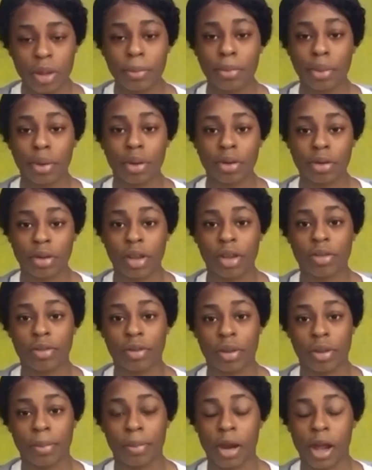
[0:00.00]
protests,
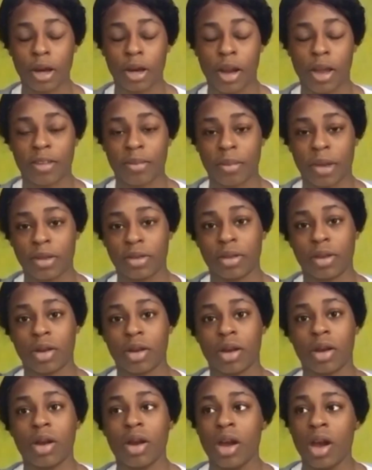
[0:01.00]
the Black Lives
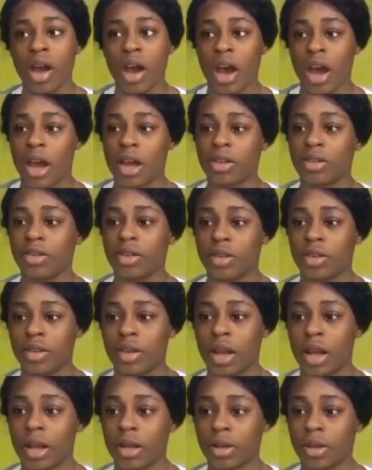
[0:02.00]
Matter, and just
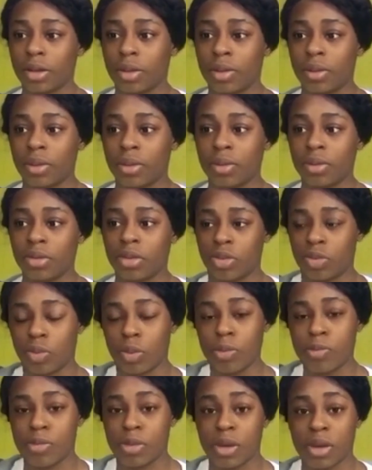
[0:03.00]
like just
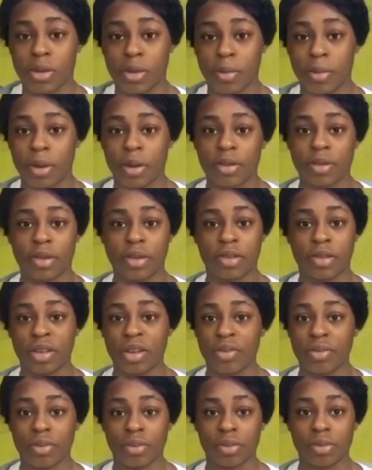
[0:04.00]
women being oppressed in
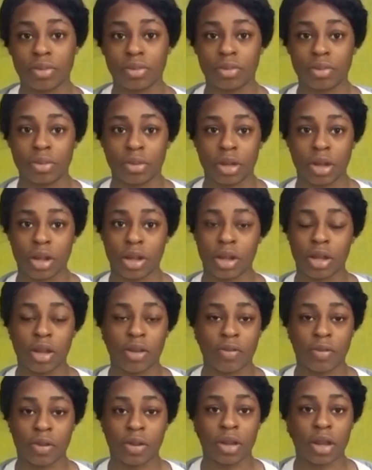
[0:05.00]
general in
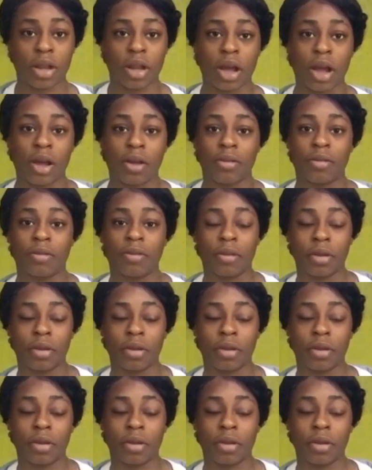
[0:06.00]
everyday life,